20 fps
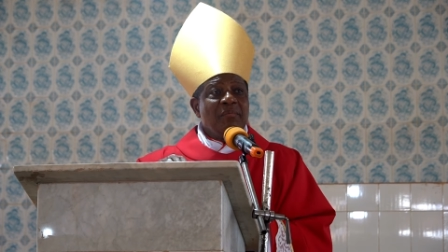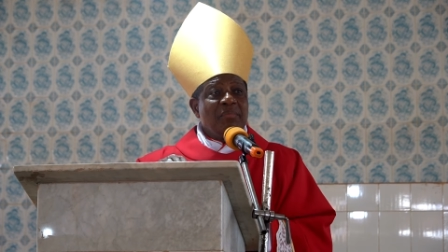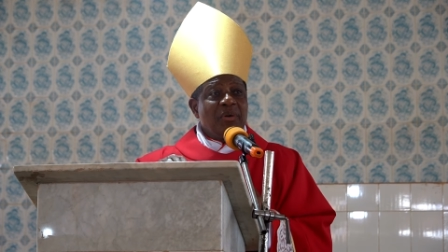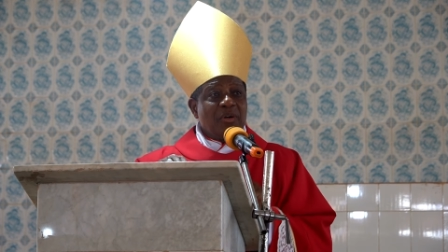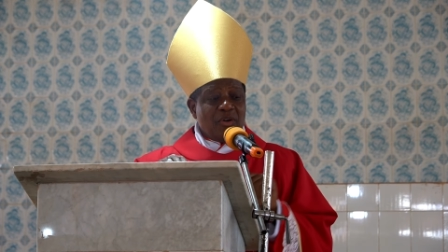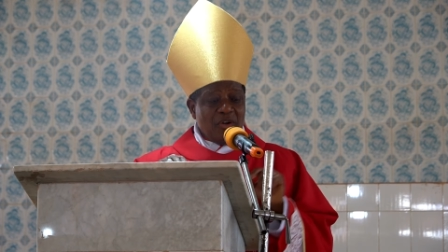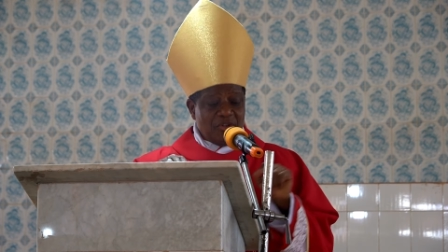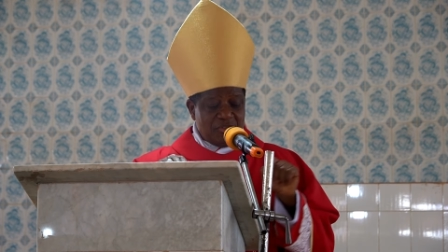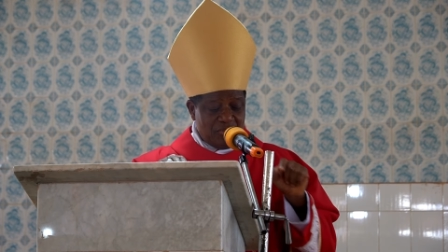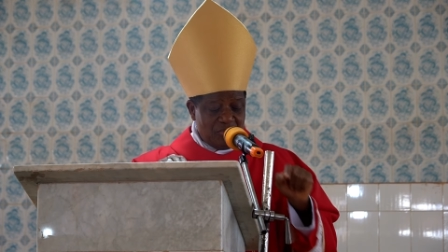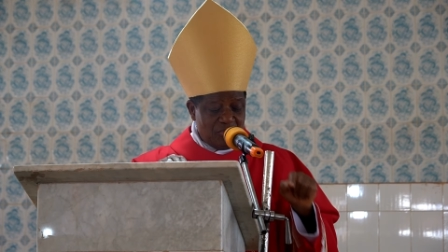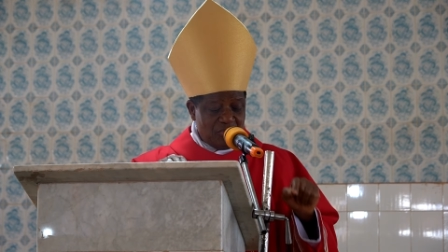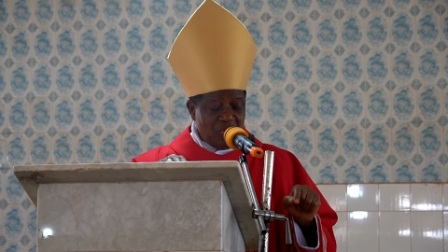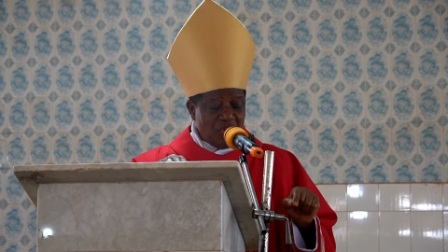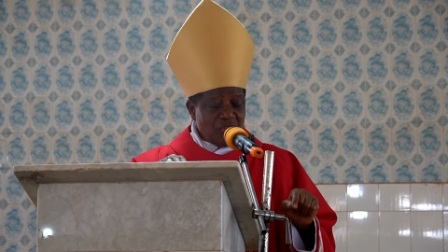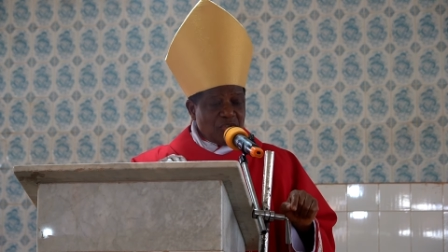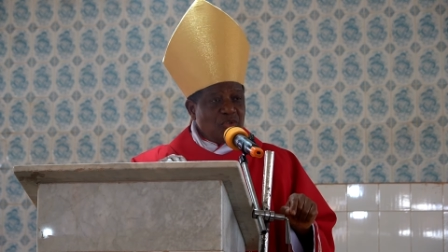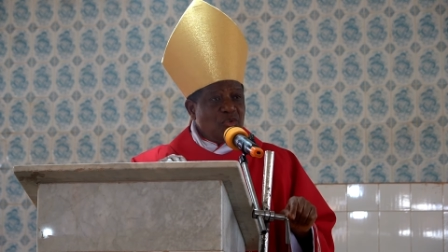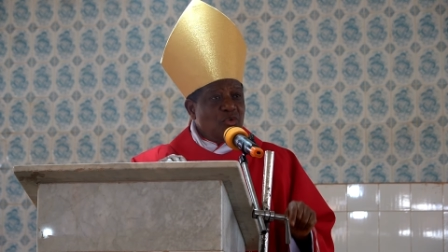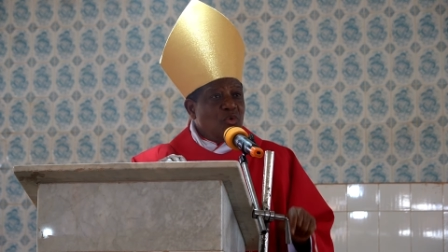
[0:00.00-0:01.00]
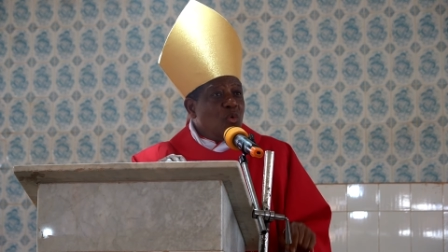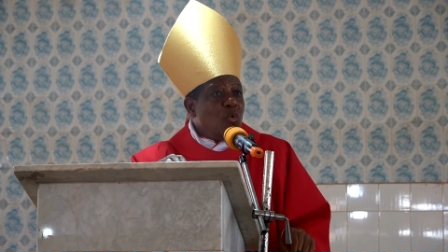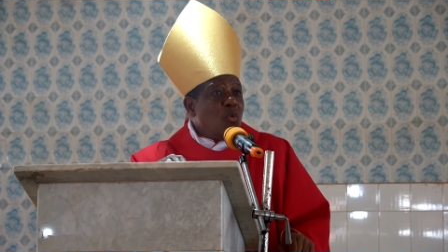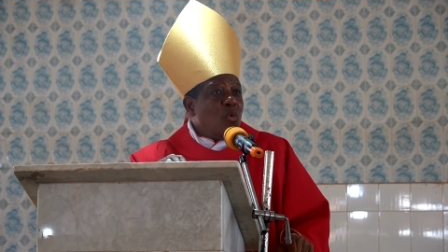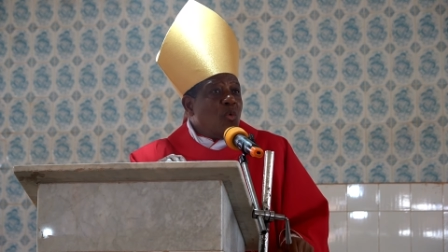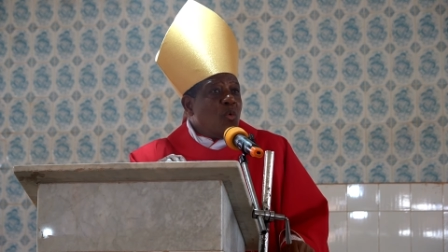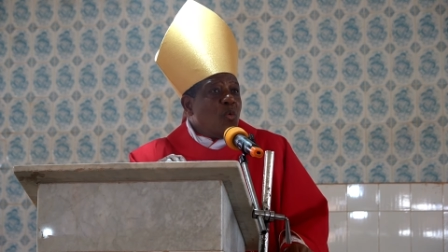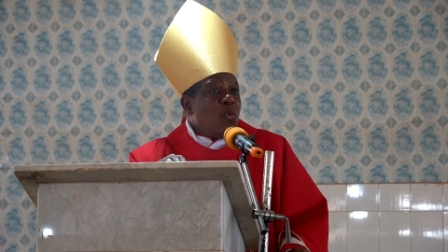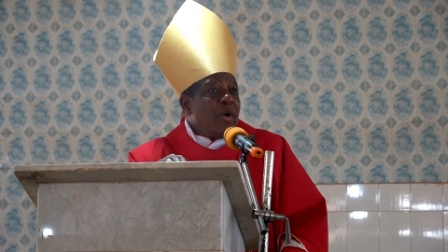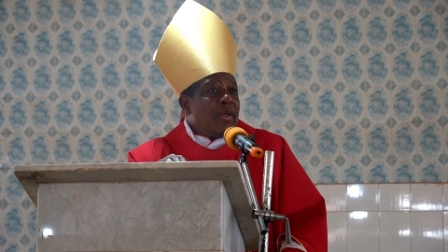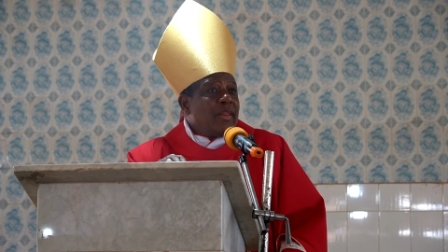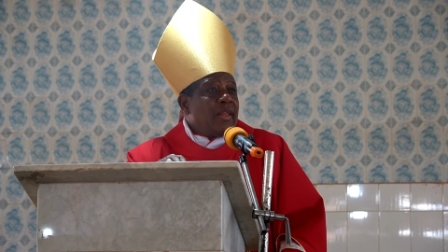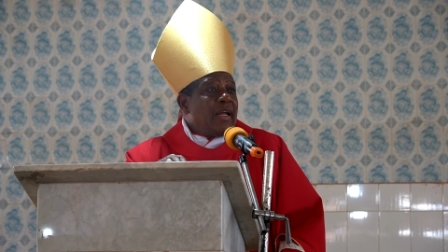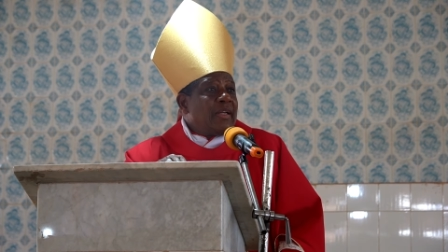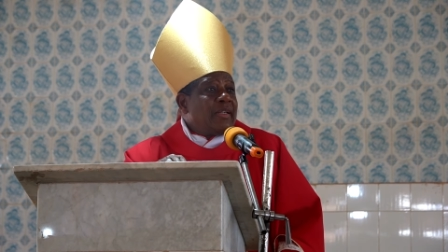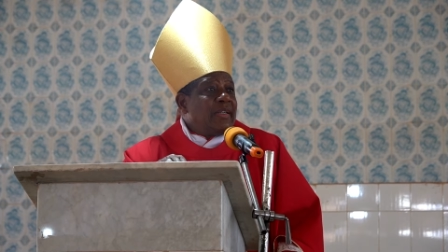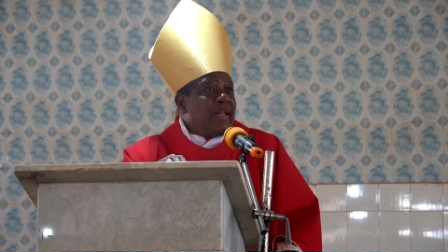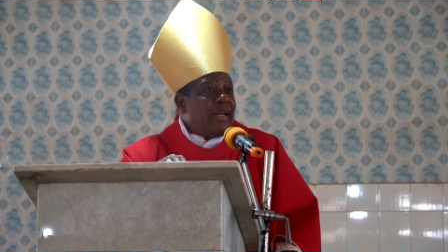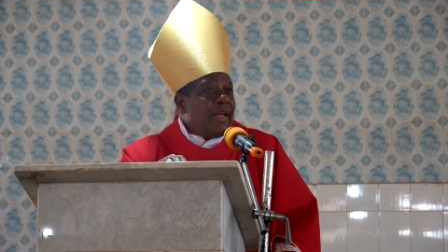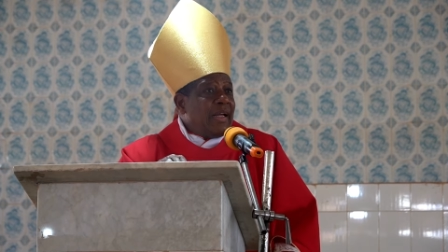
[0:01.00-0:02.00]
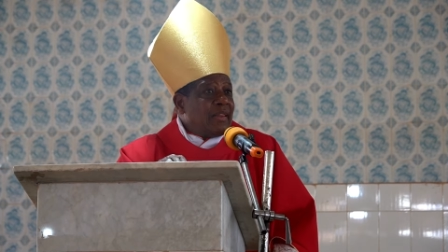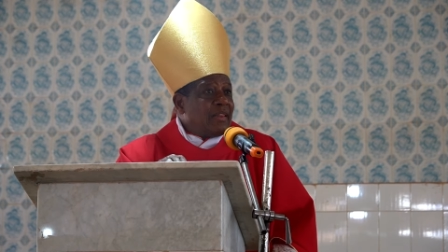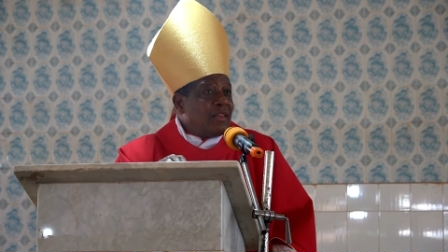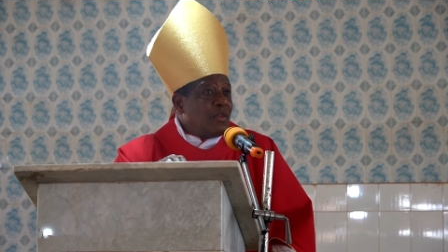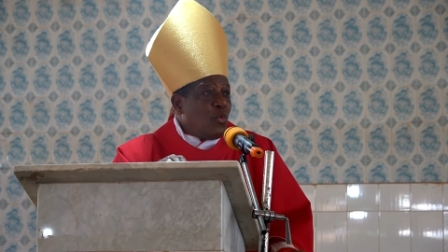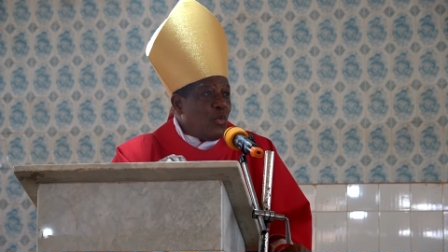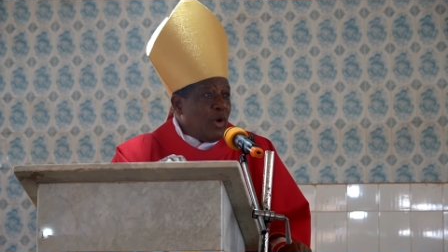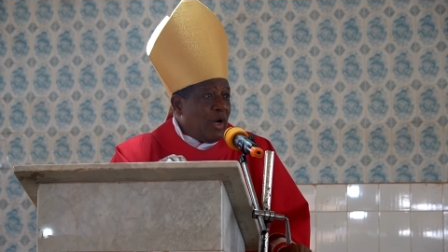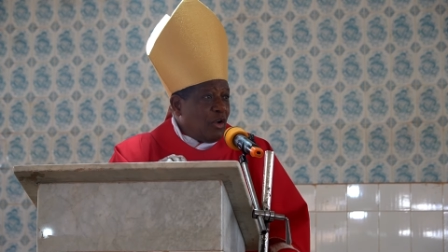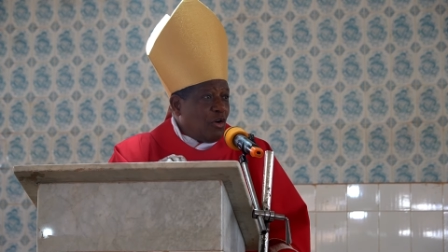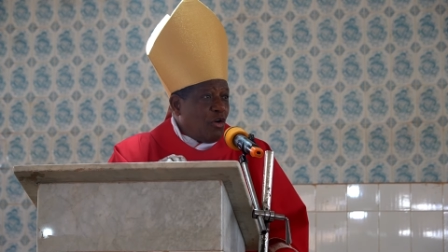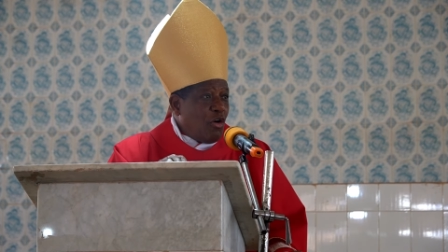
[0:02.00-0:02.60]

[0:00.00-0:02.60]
because you don't know whether death will